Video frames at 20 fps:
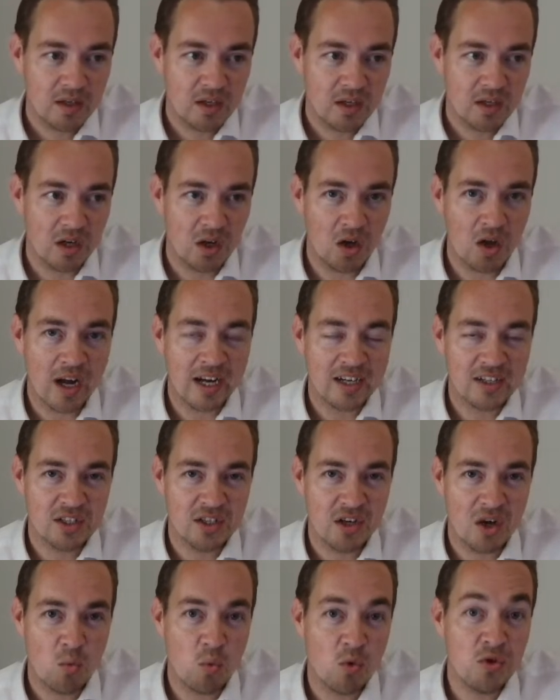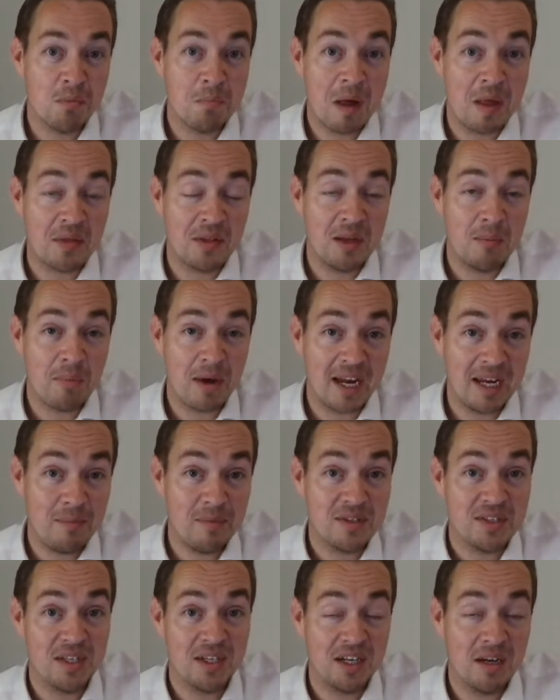likes to know what your monthly
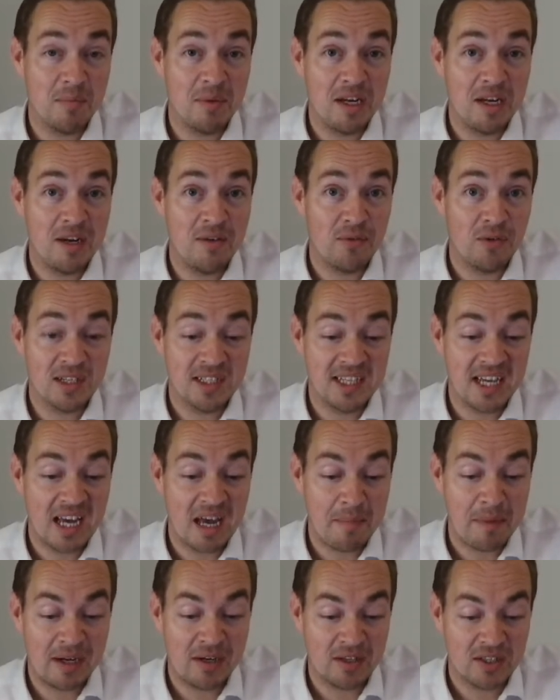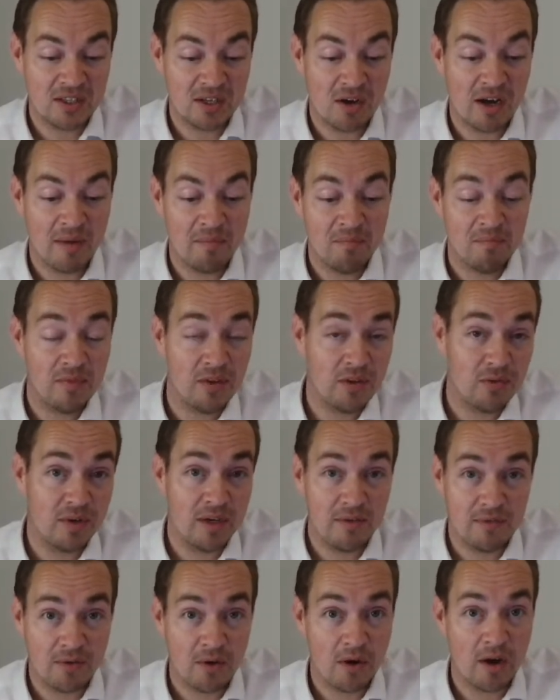payments are going to be for a set amount of time, 3,
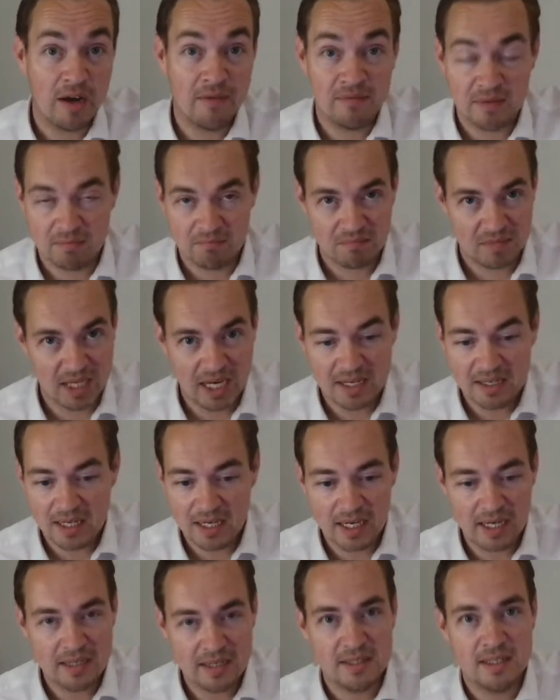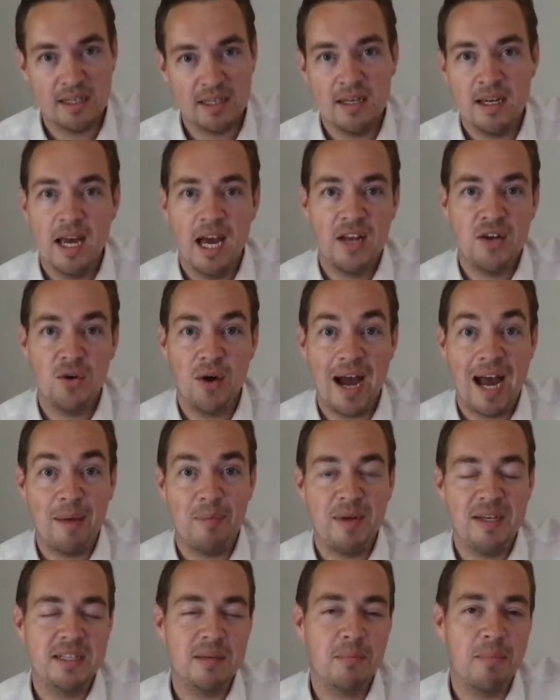5, 10 years, and you're
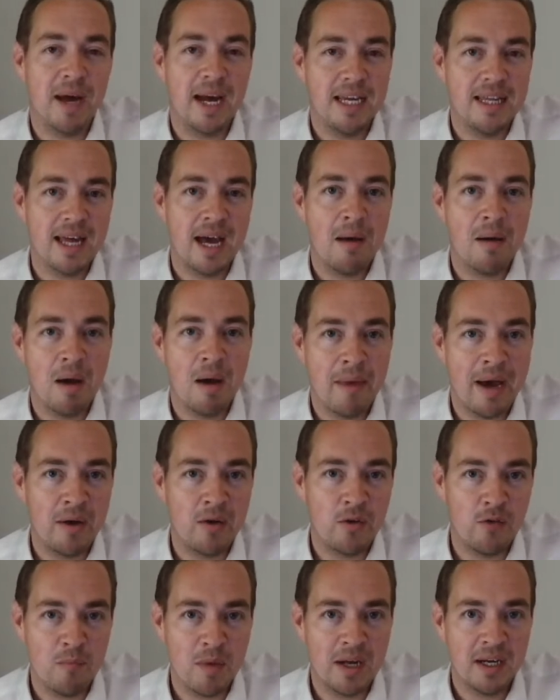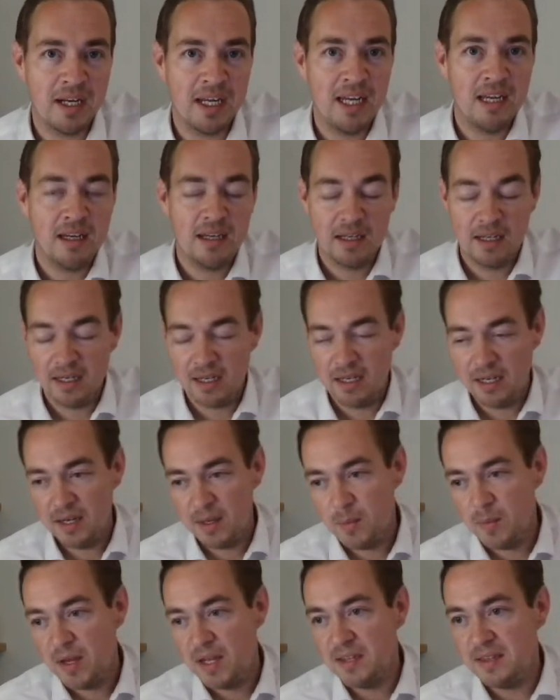happy to pay that amount of money,
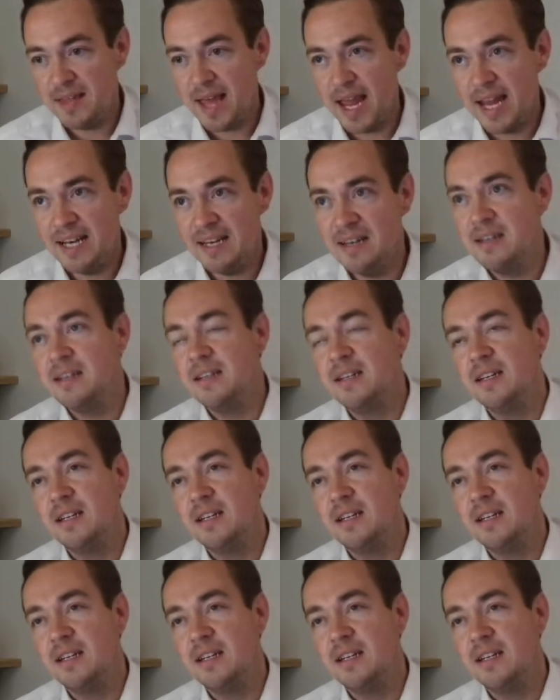then